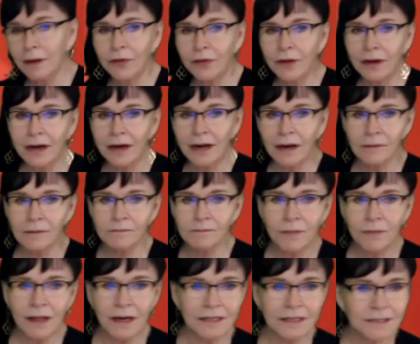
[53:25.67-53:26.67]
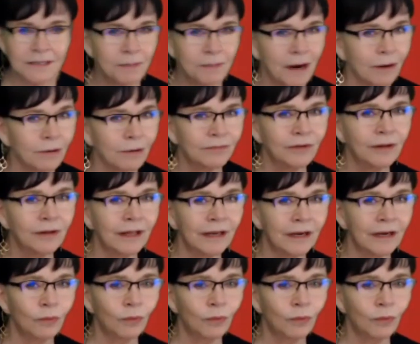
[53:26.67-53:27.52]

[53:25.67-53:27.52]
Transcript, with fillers: thought out, and it's powerful, and it